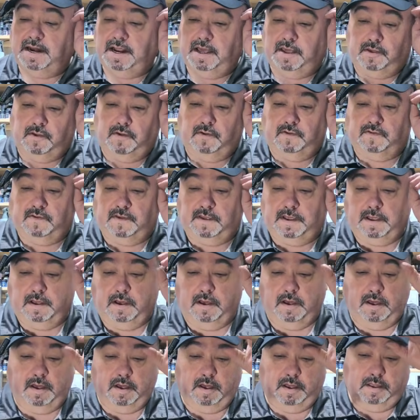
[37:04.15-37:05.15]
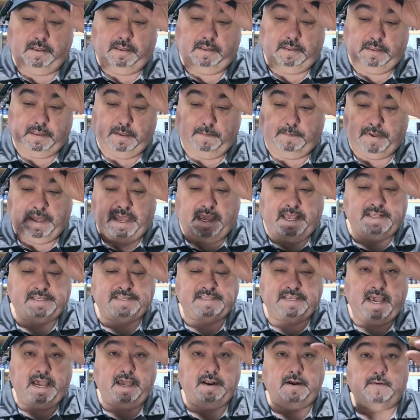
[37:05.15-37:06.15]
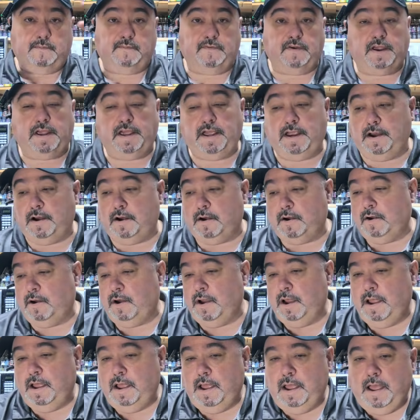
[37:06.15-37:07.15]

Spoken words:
I use it on the bait side over here.